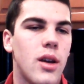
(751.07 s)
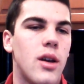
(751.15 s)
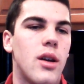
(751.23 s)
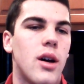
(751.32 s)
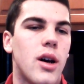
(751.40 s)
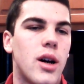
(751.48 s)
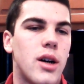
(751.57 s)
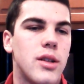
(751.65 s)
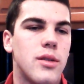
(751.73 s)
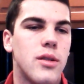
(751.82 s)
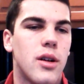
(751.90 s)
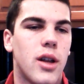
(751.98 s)
A
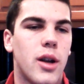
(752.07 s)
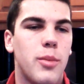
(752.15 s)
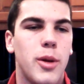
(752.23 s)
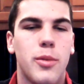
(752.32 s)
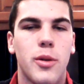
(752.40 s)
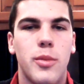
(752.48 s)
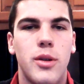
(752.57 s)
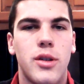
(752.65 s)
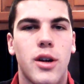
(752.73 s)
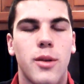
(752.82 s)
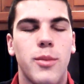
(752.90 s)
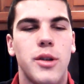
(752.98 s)
lot of people have been
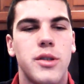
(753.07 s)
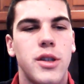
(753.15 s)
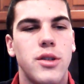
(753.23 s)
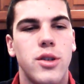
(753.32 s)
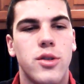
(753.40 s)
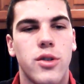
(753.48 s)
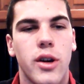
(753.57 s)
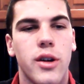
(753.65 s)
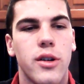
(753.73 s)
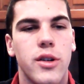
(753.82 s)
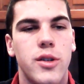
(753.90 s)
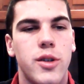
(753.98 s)
talking about TG Striker
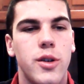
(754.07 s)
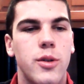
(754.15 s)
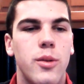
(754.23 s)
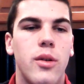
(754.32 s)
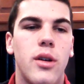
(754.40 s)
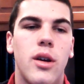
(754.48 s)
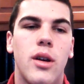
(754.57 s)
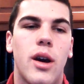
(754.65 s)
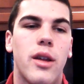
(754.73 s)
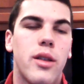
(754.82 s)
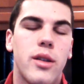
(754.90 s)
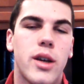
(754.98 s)
to 2. I
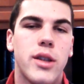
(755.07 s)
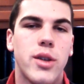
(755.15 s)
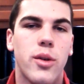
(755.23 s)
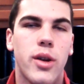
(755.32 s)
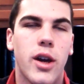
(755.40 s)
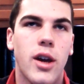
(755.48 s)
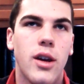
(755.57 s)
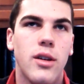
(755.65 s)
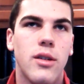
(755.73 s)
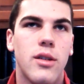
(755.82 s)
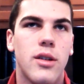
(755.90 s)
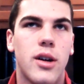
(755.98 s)
think that's okay
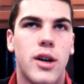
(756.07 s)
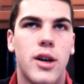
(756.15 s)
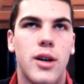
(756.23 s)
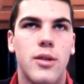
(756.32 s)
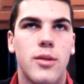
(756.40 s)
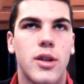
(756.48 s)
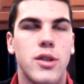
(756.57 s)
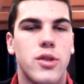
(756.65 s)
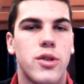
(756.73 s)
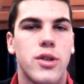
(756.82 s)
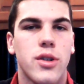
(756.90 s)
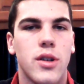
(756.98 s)
because
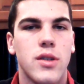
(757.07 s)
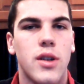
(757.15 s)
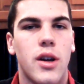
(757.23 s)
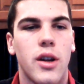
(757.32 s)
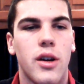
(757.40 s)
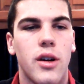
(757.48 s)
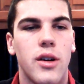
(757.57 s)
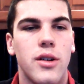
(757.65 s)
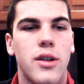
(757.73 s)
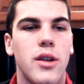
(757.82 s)
Trishula is not a card.